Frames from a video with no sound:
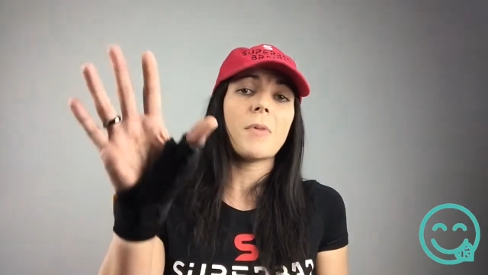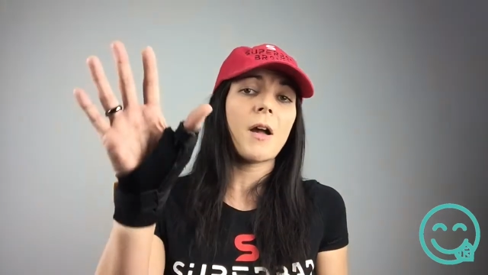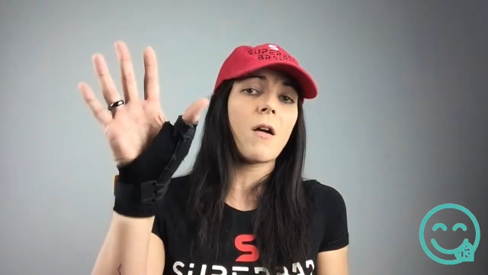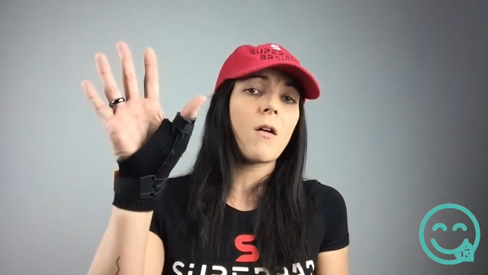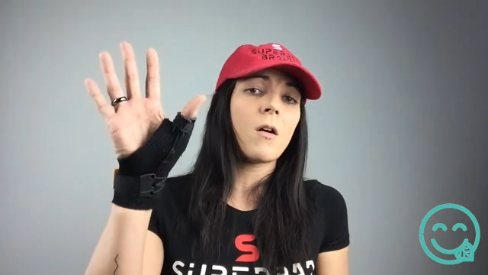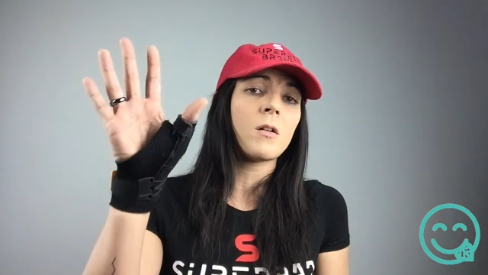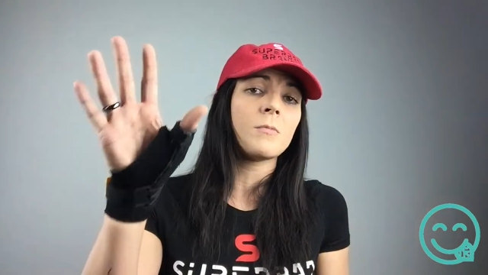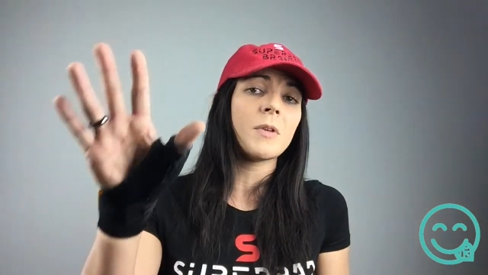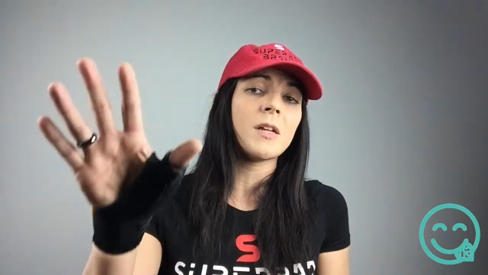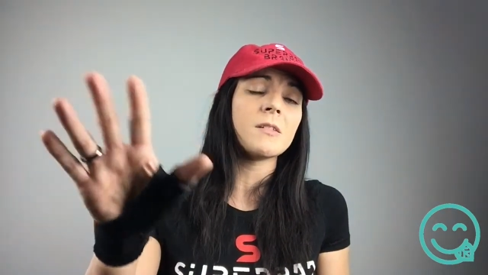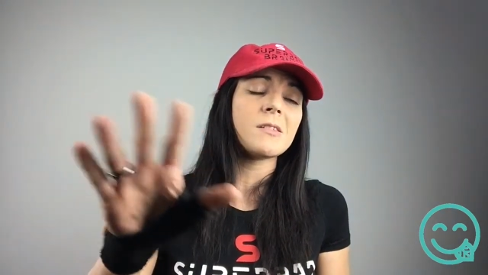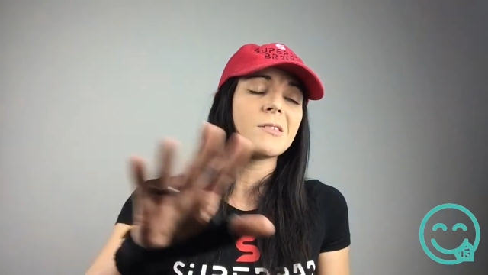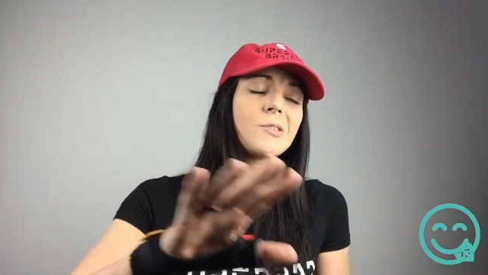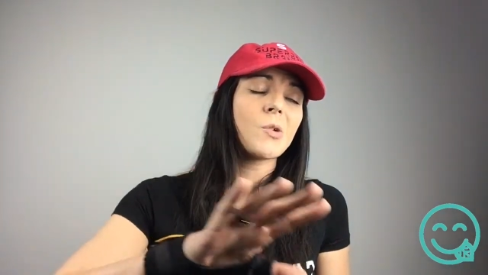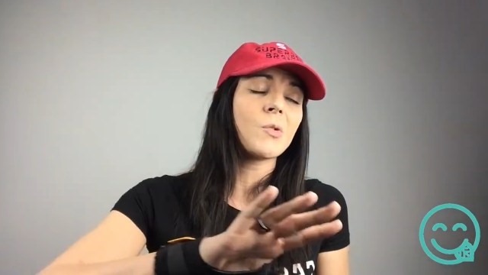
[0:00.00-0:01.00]
by all
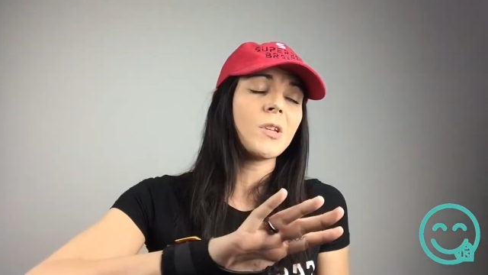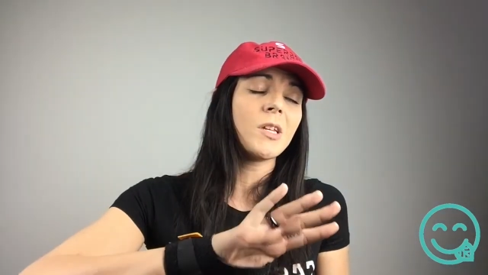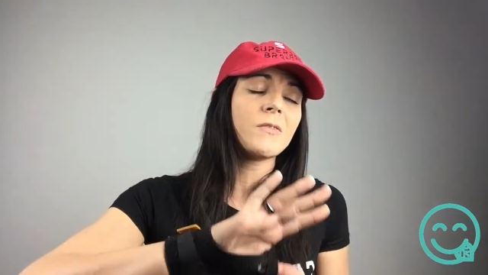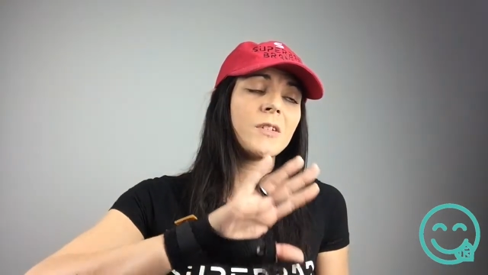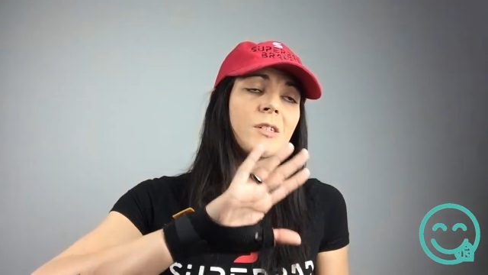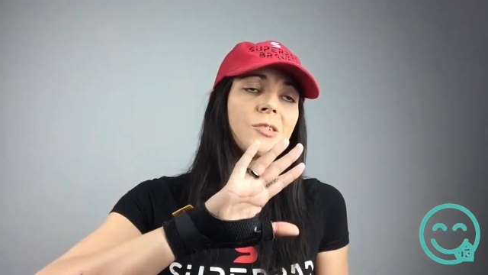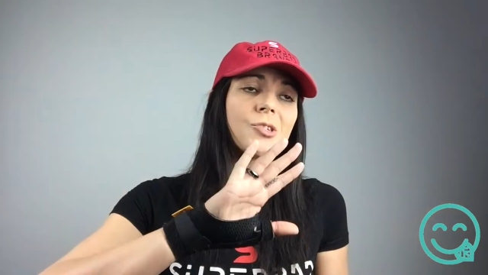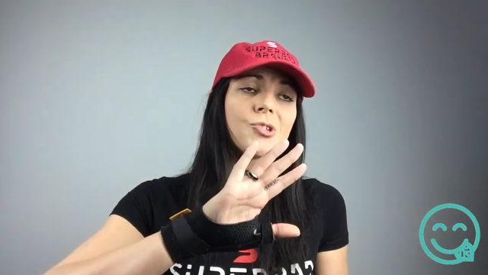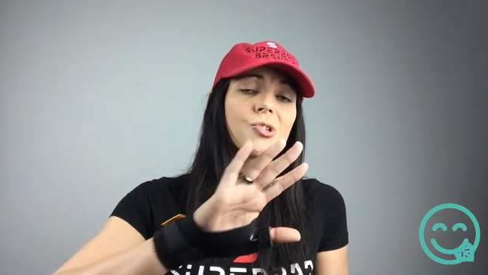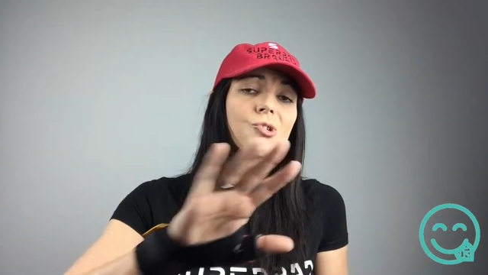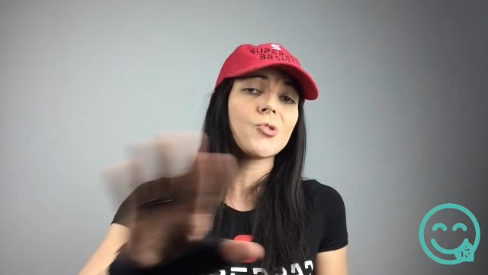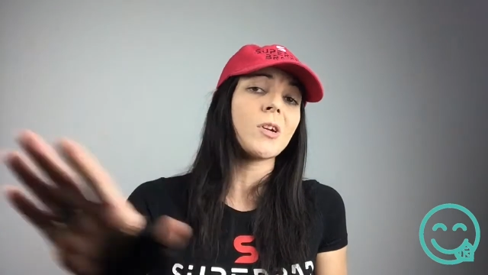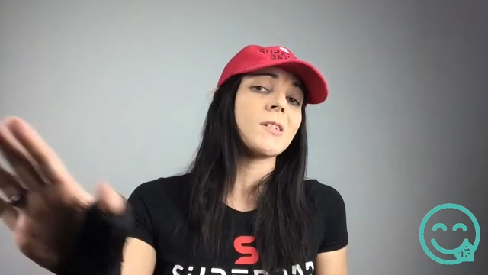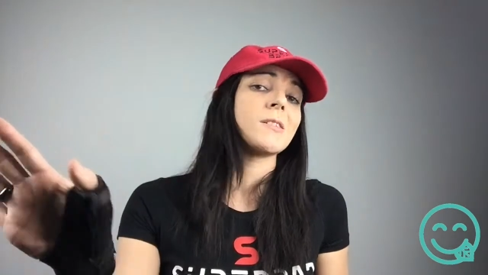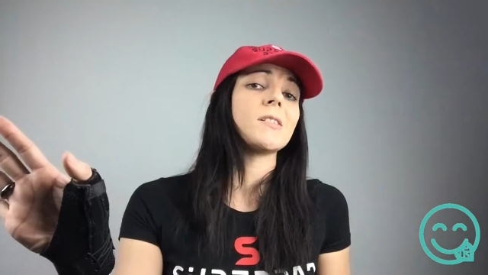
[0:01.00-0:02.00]
means, don't even just
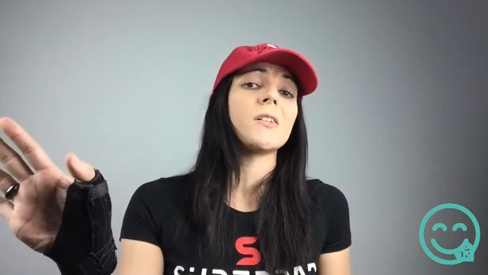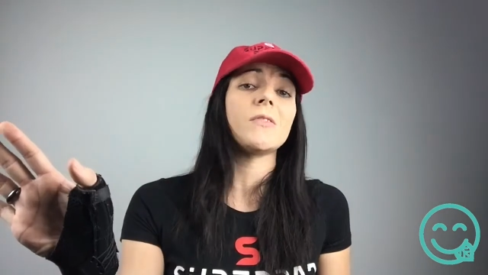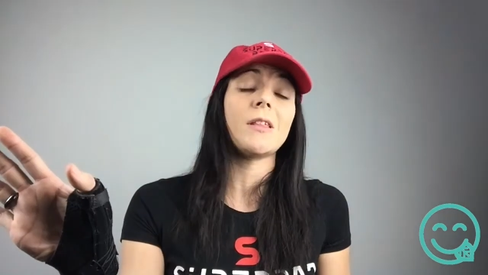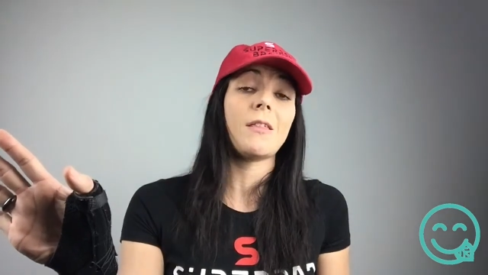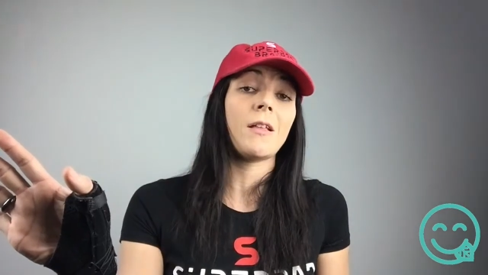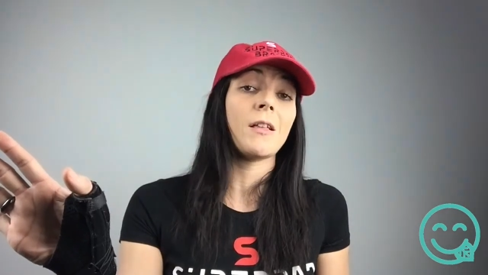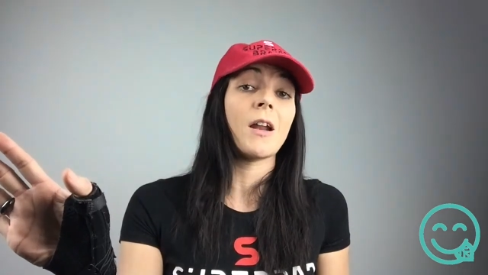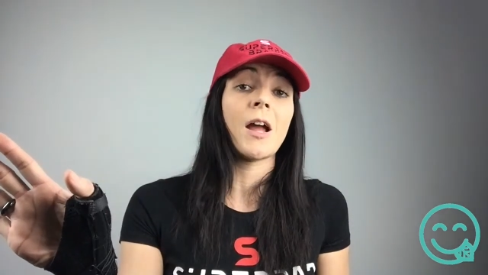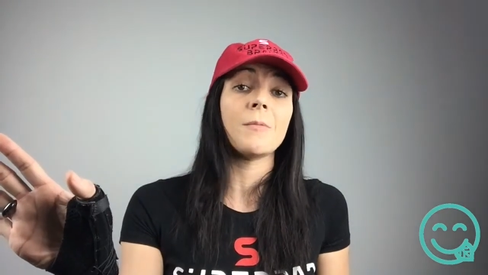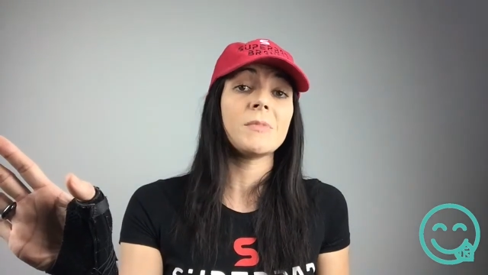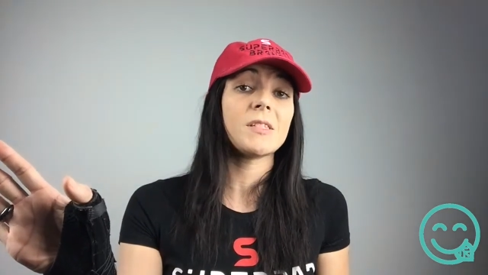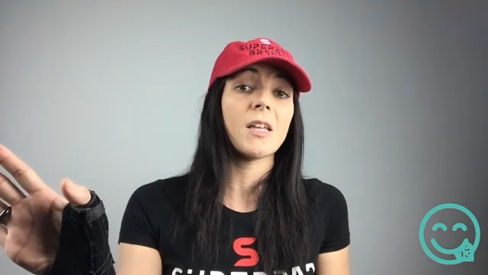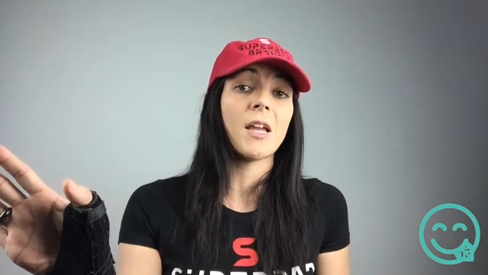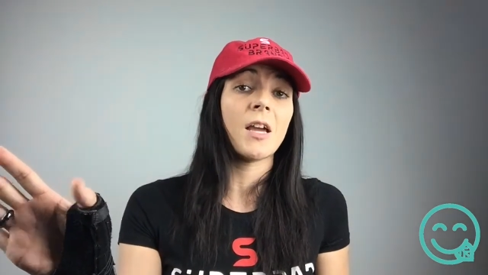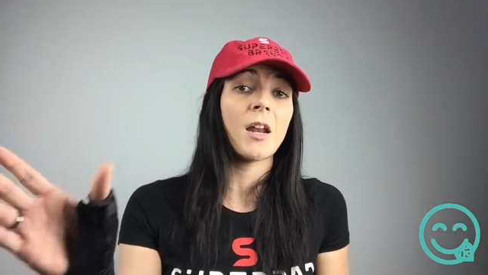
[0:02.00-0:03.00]
trust everything that I'm
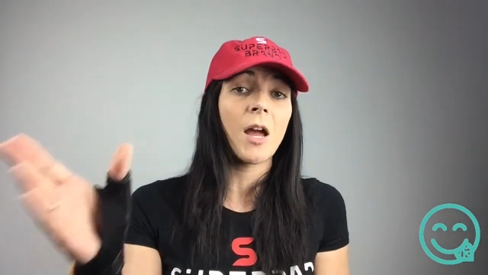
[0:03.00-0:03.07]
saying.